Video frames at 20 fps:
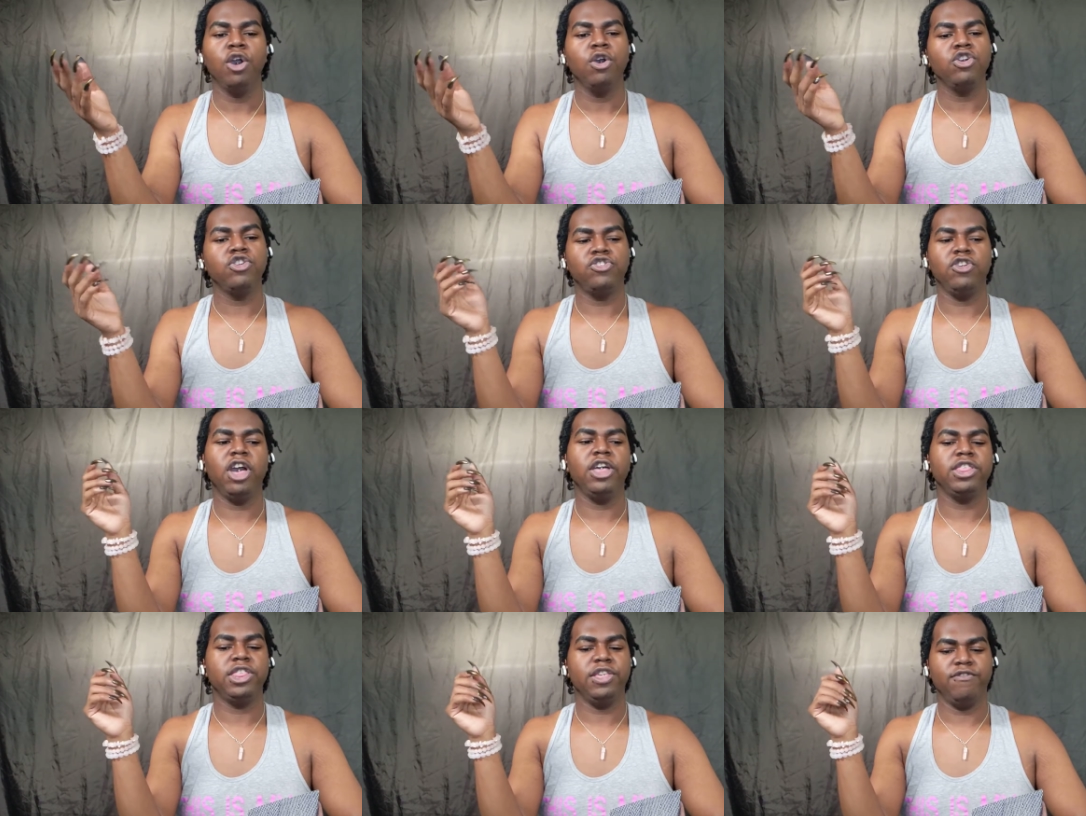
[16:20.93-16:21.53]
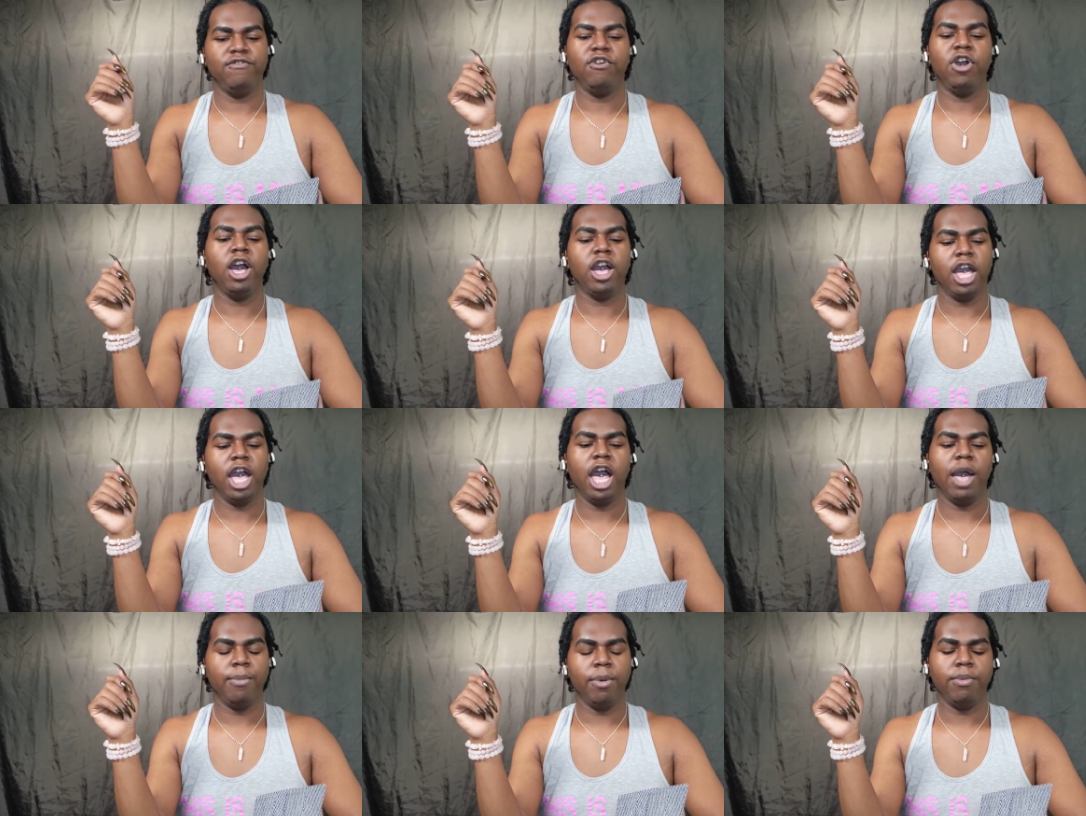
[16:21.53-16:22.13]
shut the
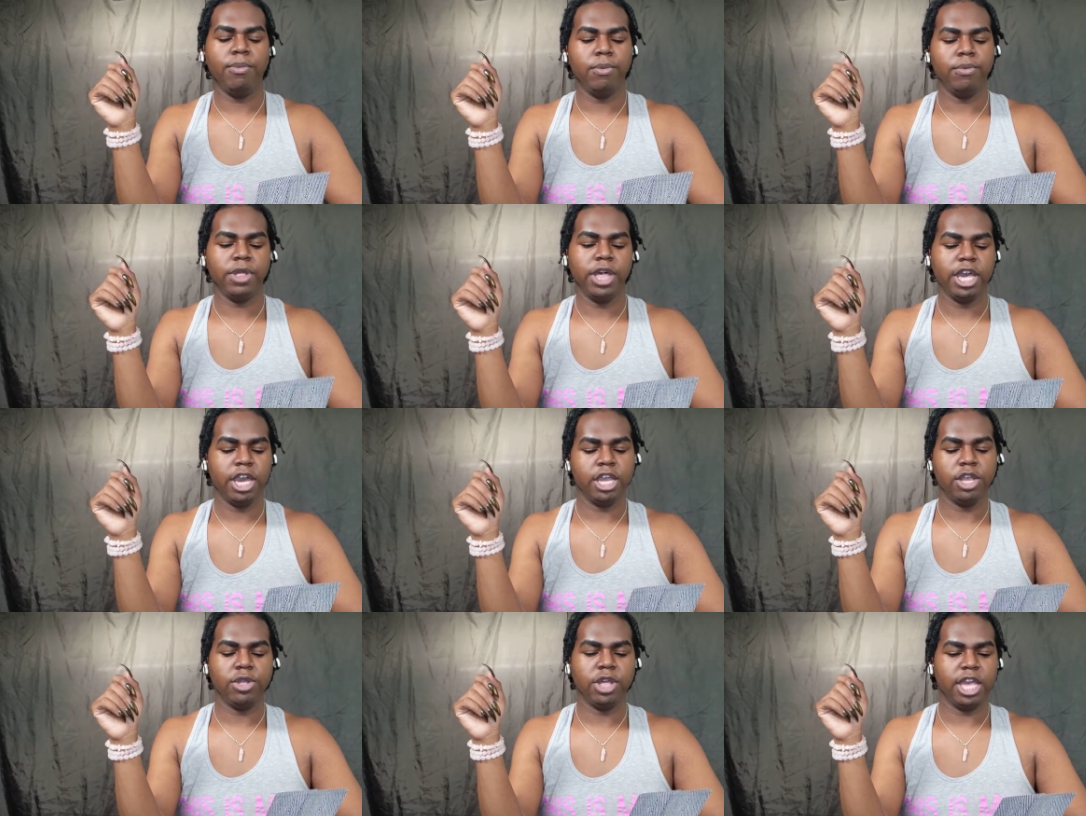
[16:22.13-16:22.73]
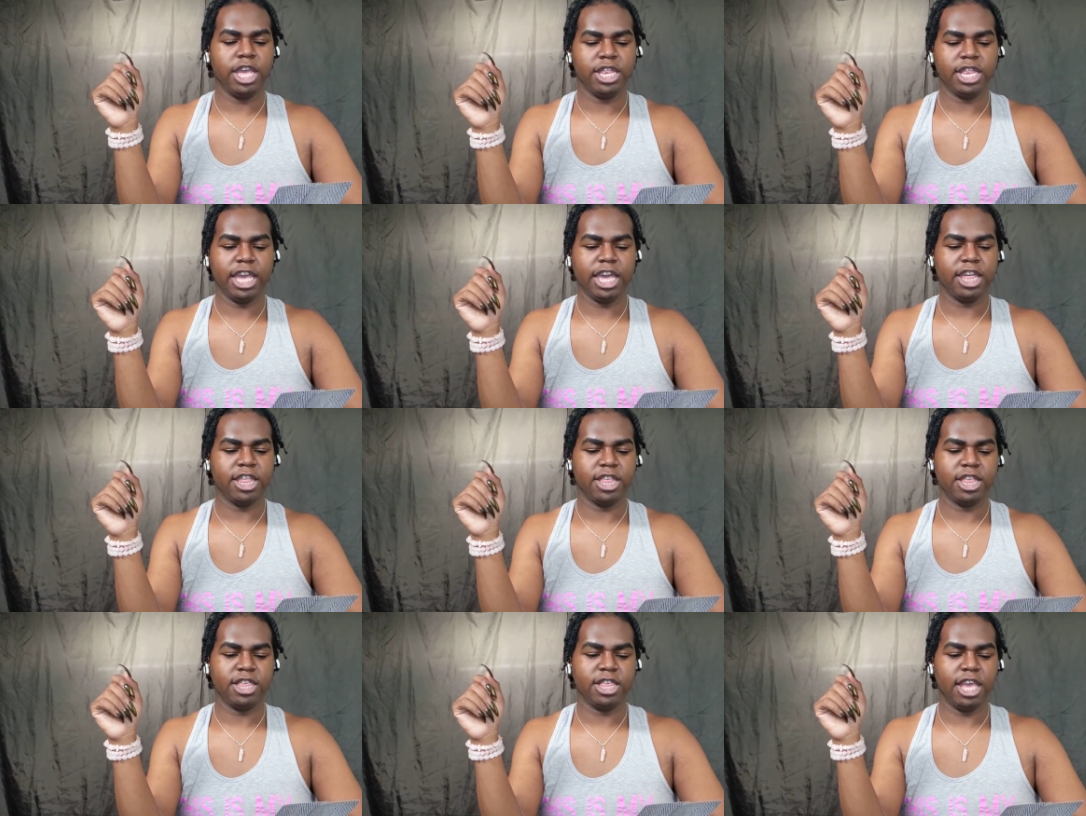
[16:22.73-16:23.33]
fuck up like you know like it's like
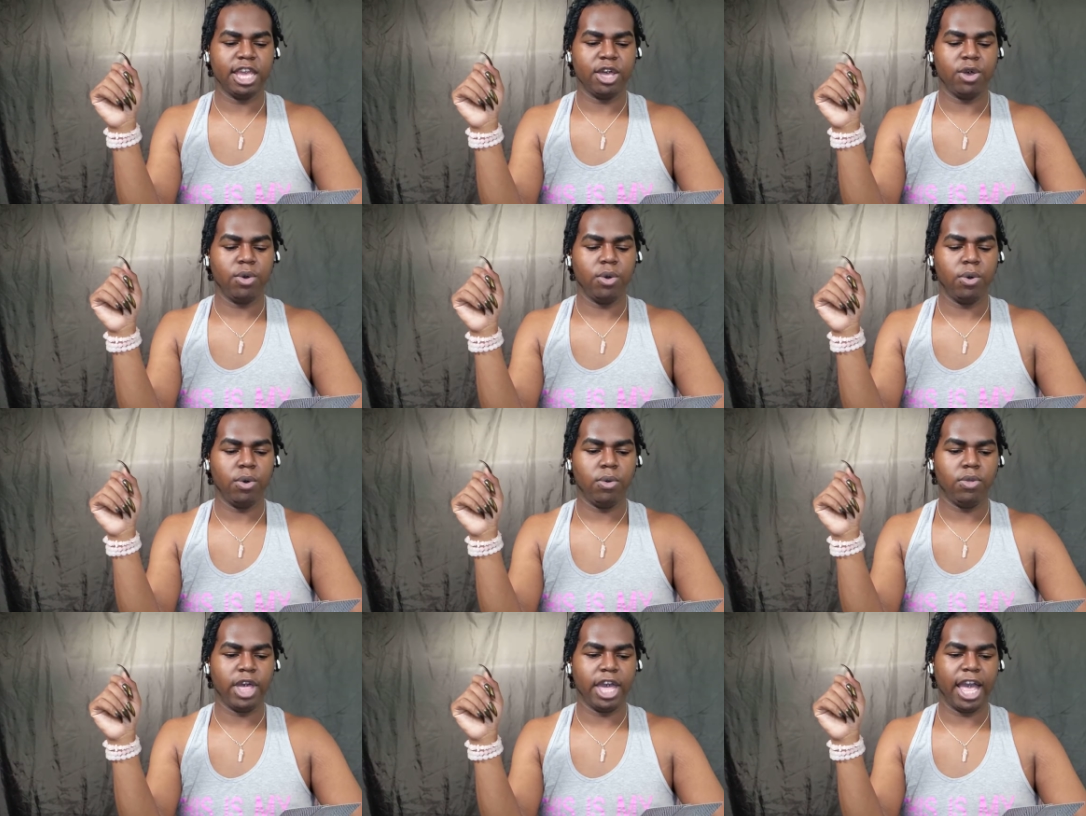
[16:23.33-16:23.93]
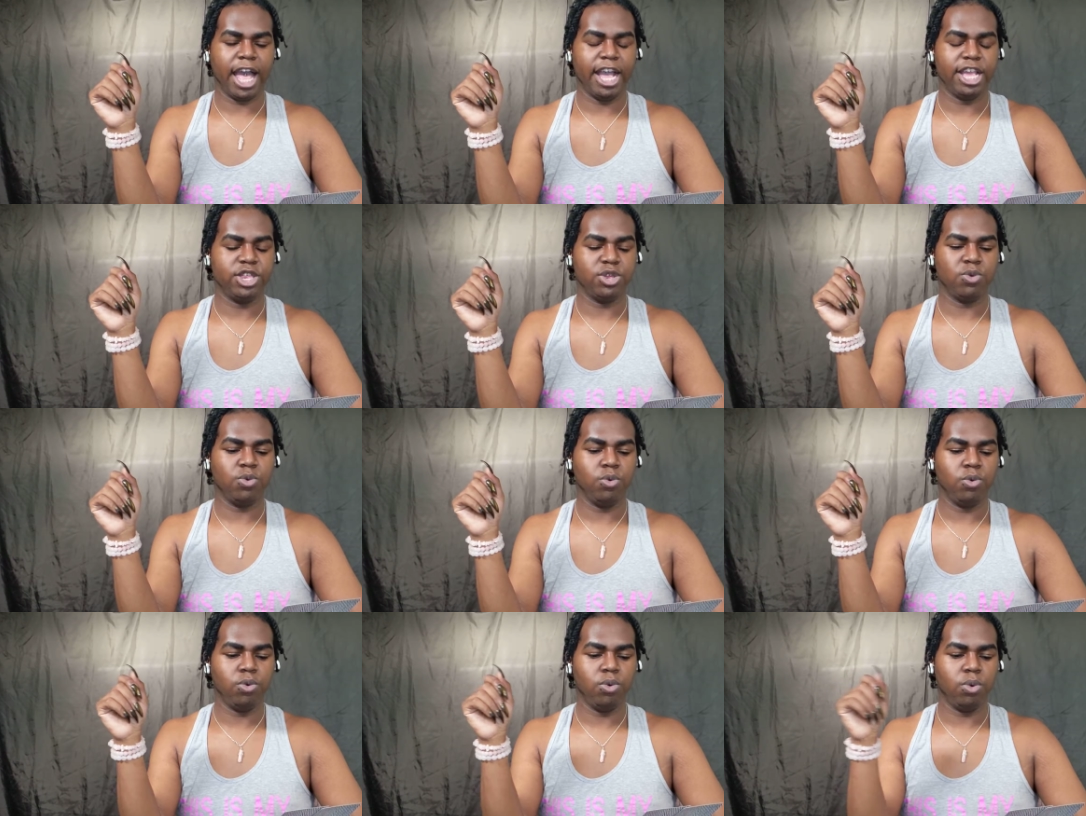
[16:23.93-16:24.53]
a it's like a whole like high
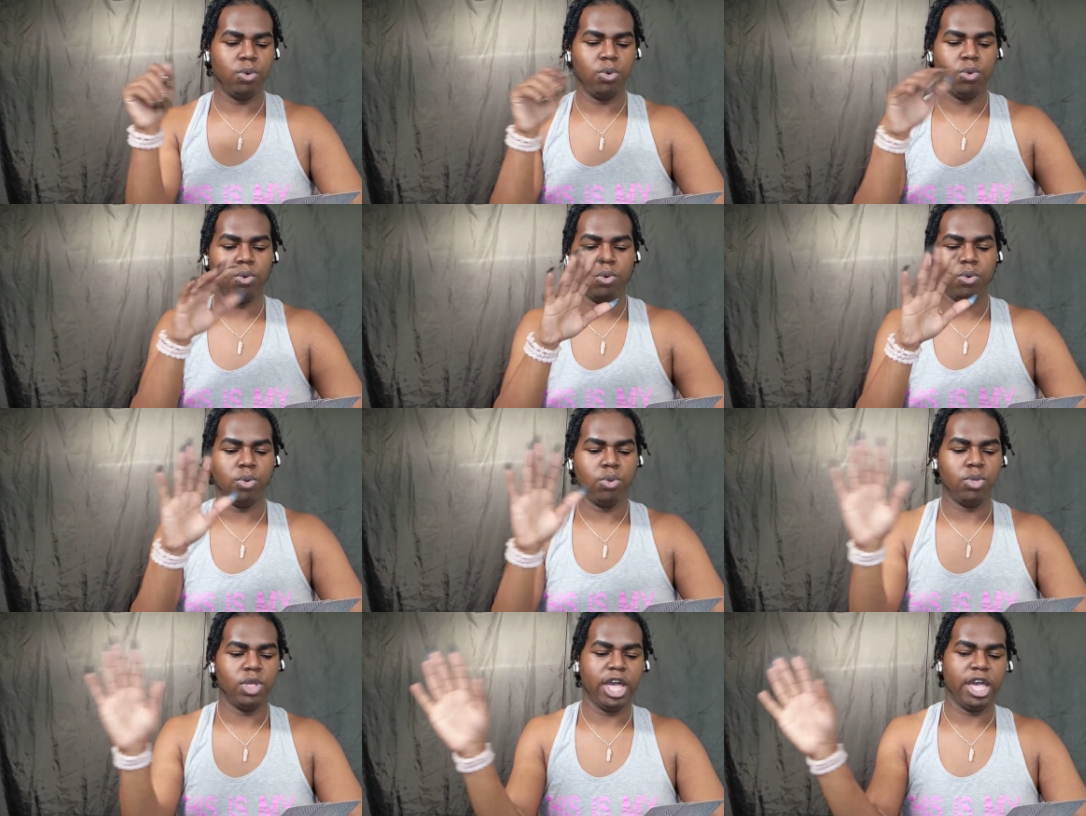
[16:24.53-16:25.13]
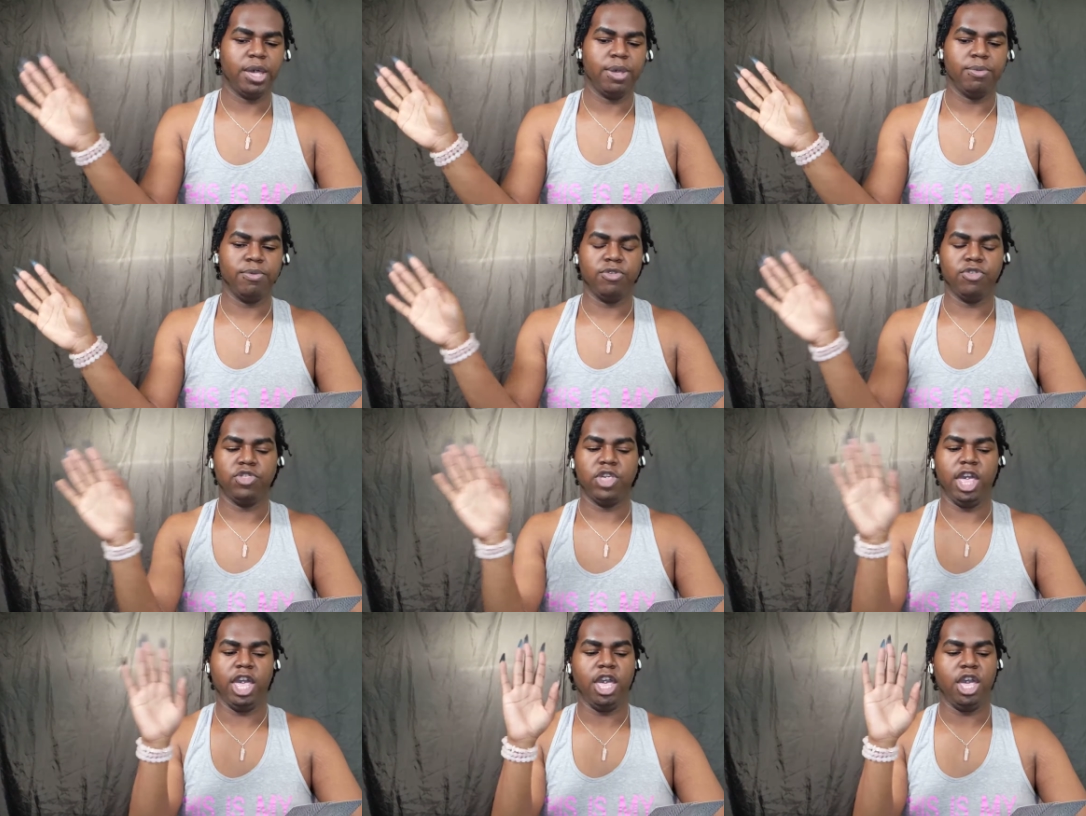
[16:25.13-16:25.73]
school like
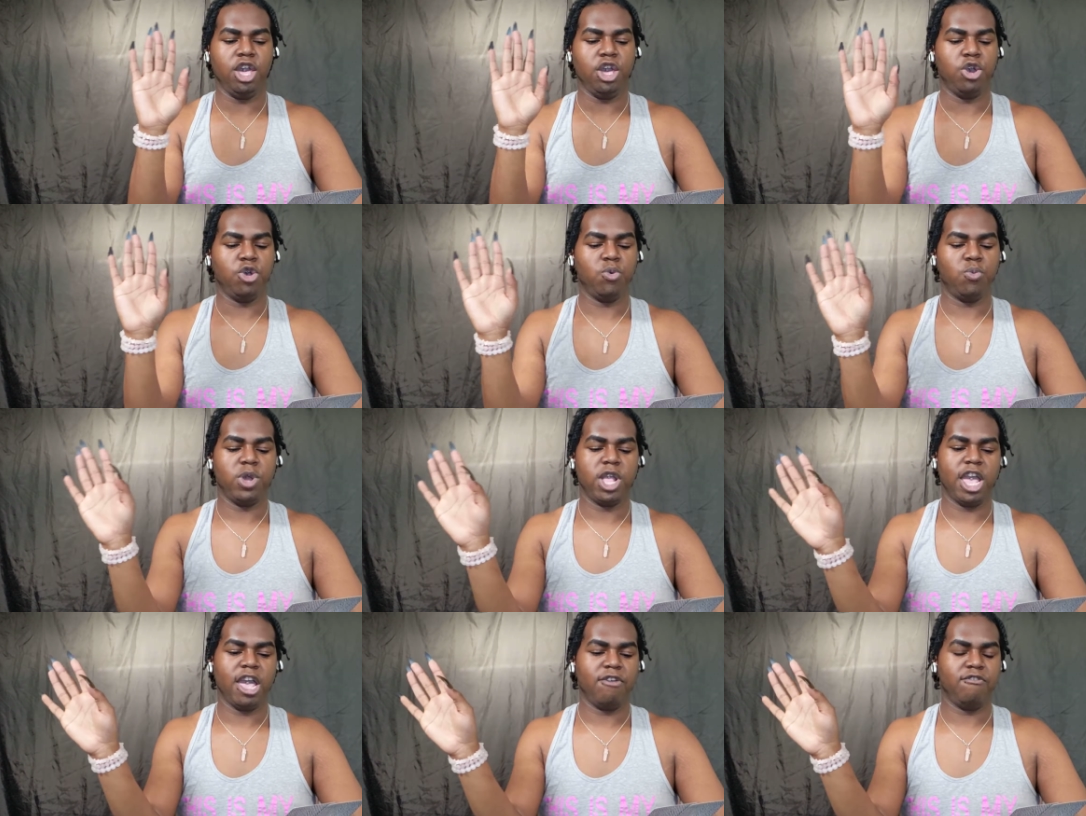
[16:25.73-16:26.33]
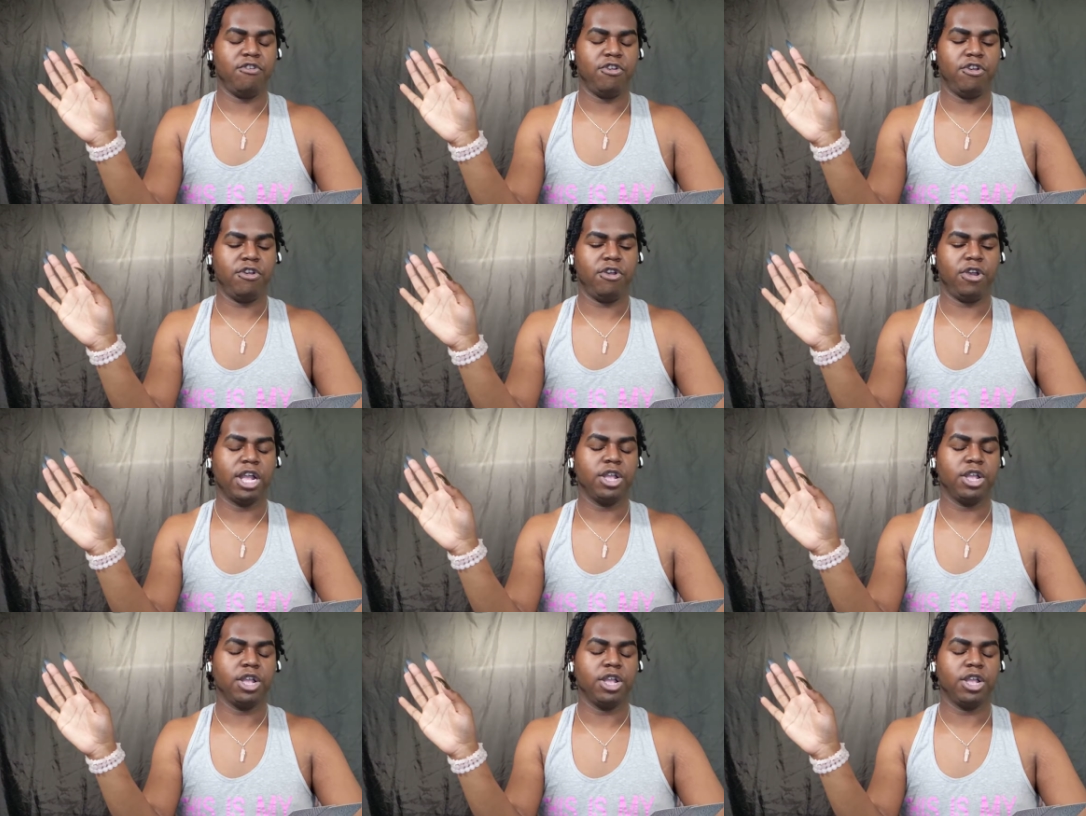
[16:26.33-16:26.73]
thing or whatever.